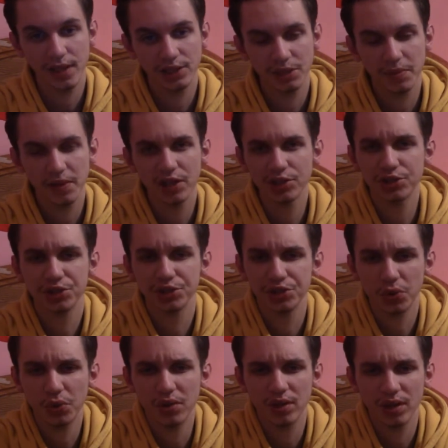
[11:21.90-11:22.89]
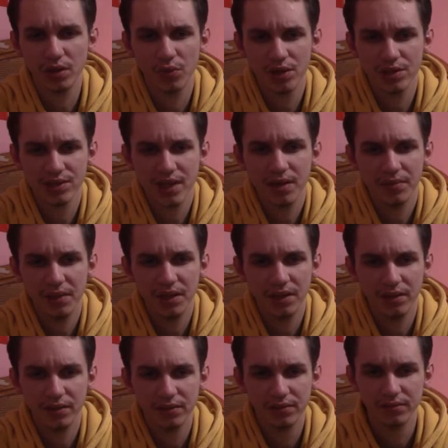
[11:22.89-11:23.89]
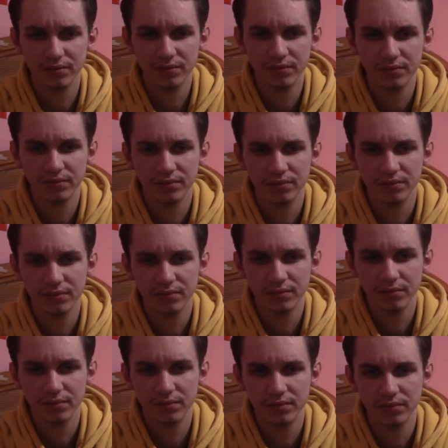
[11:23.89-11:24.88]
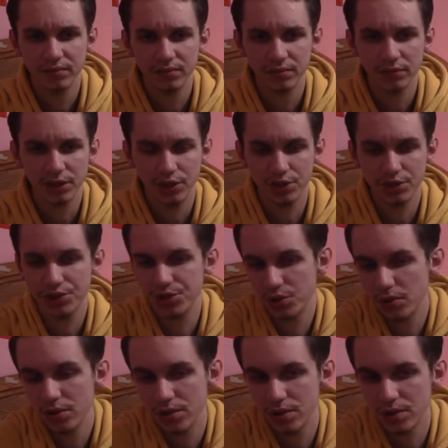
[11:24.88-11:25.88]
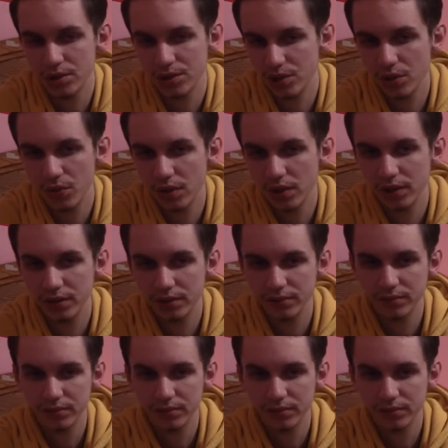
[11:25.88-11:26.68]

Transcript: just because you're short, like, what does that mean? Like, you're shorter, so what?